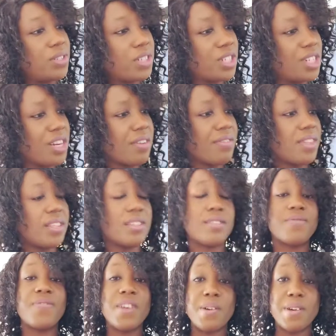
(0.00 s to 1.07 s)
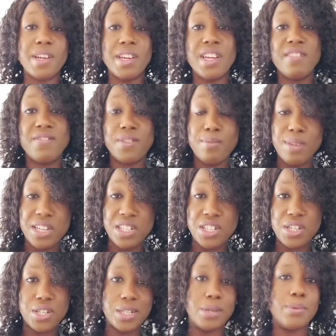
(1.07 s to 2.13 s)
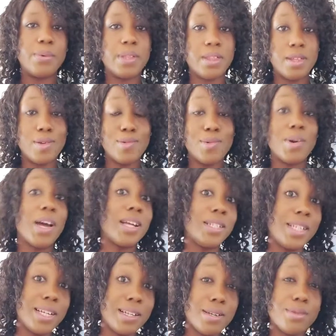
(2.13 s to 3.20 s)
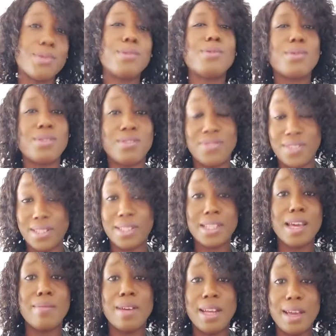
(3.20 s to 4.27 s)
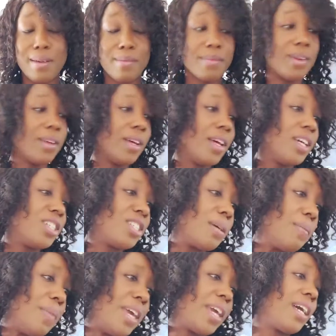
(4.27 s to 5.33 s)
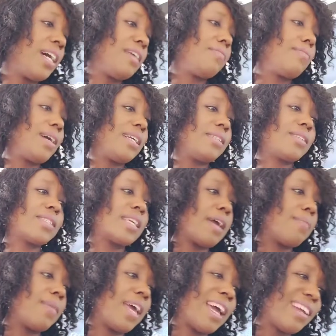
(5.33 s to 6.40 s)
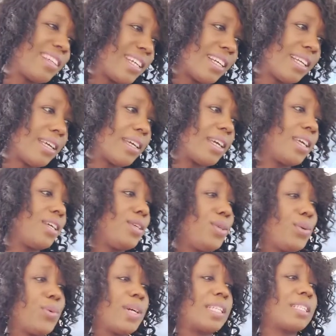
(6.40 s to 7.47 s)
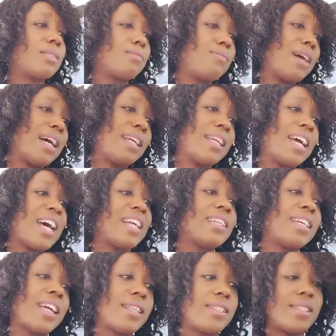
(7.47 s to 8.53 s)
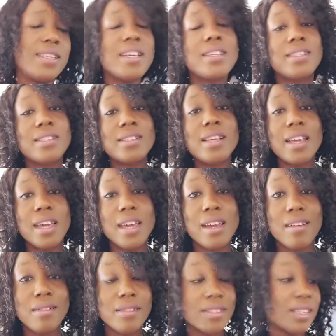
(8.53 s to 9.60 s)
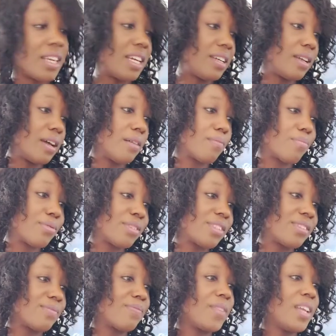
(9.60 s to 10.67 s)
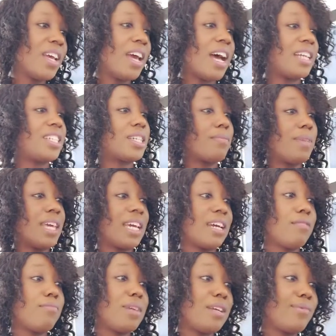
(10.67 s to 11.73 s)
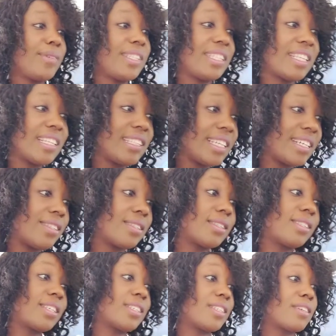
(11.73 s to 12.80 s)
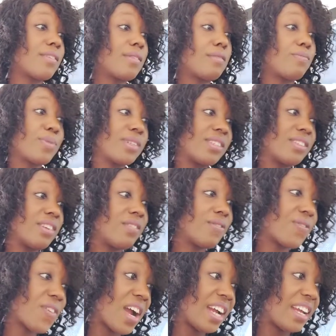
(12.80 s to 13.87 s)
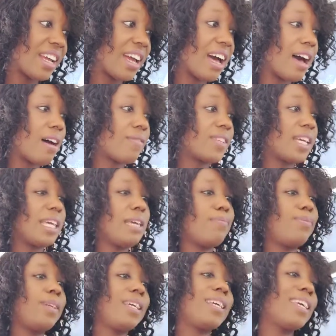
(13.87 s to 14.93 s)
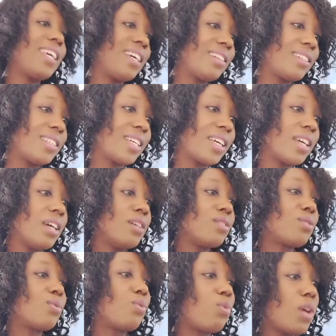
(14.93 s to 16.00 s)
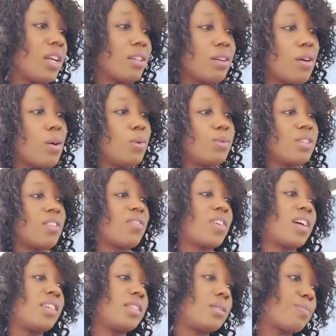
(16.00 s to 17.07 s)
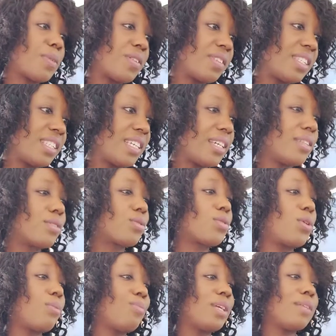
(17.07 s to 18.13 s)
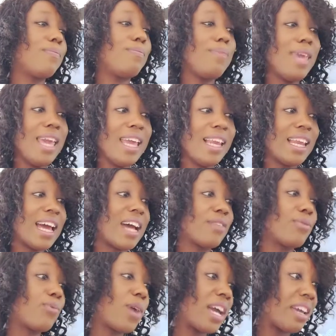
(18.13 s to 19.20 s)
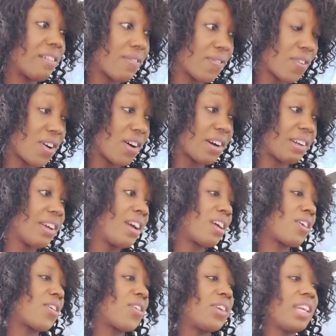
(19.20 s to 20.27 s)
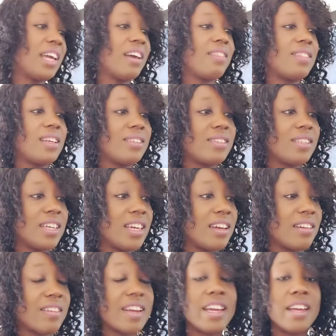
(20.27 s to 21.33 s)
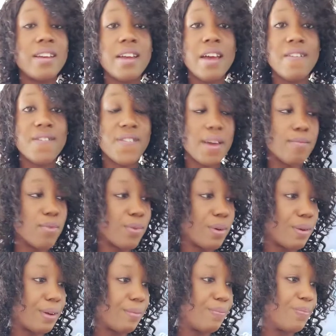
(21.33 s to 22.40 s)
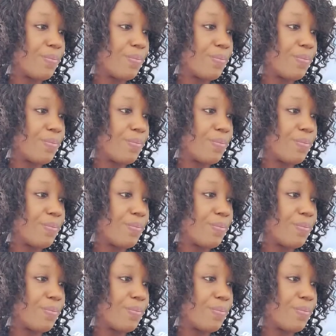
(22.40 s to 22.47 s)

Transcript: share this very information with you and tell you, look out for the scammer them. Jamaican man scam elderly US man and get 6 years in prison. A Jamaican man was sentenced to 6 years in prison on Friday after he pleaded guilty to one count of conspiracy to commit mail and wire fraud earlier this year in February.